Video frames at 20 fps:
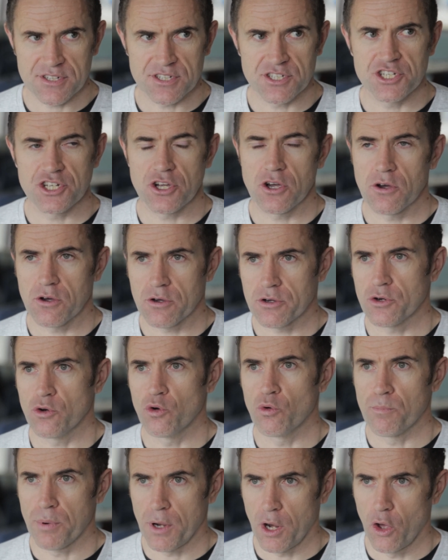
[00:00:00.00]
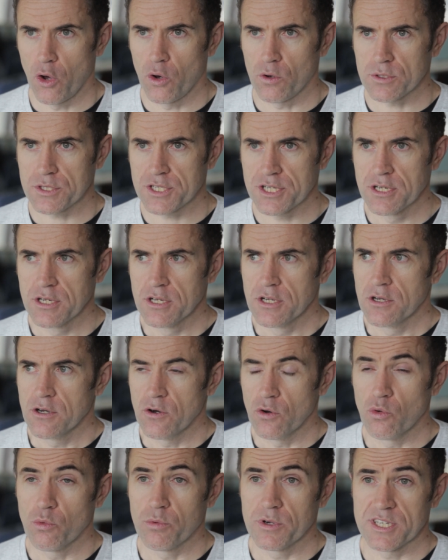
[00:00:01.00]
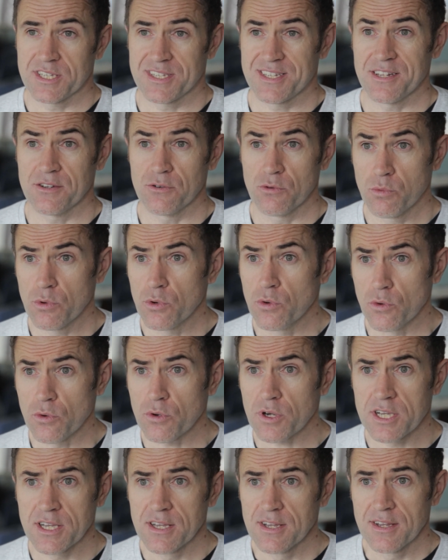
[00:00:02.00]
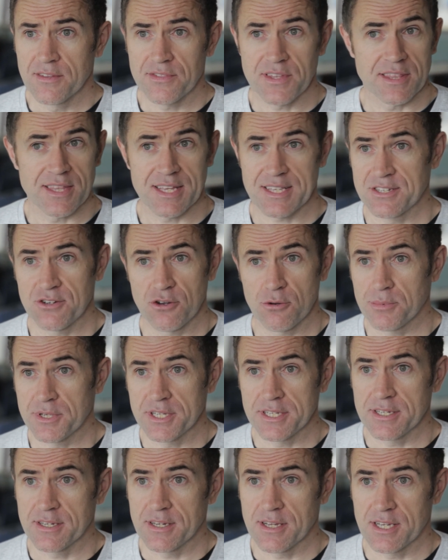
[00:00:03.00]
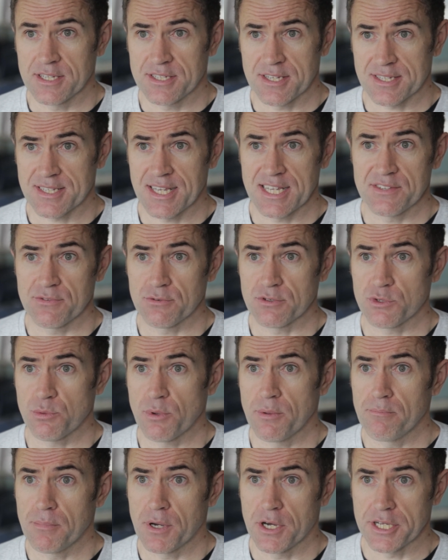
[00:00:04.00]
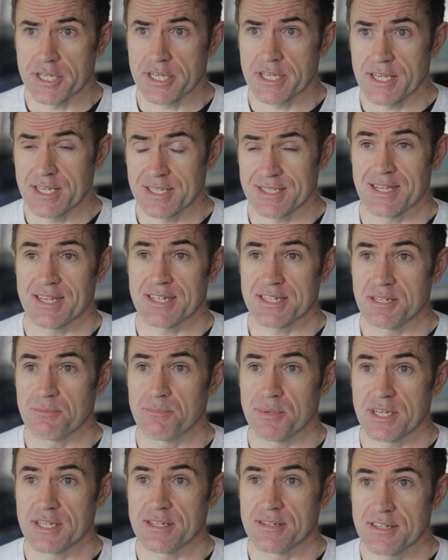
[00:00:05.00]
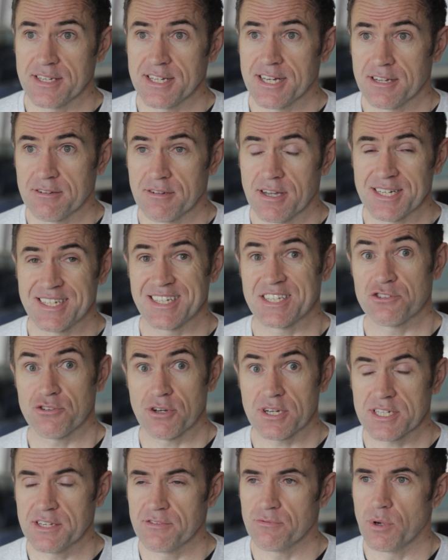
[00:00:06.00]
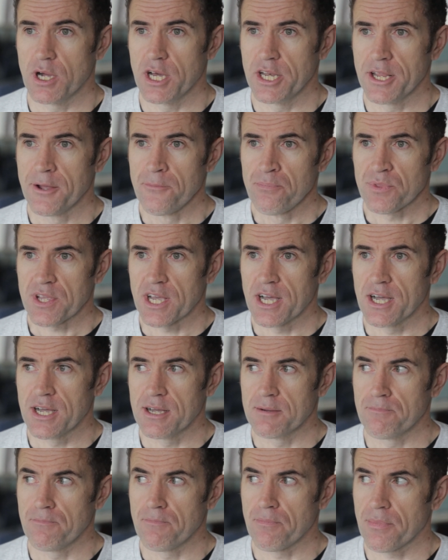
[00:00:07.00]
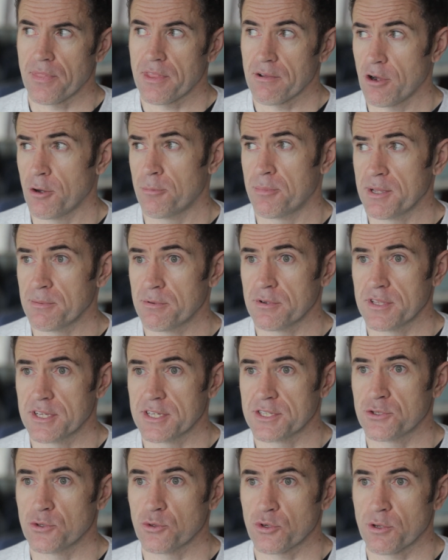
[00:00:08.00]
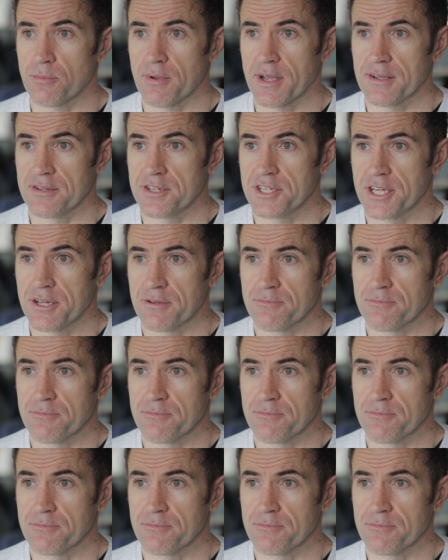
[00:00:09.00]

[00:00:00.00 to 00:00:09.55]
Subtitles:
to jog or plod or worse still walk, then that's not been a successful swim bike. It's actually been, a destructive one. There are people that talk about,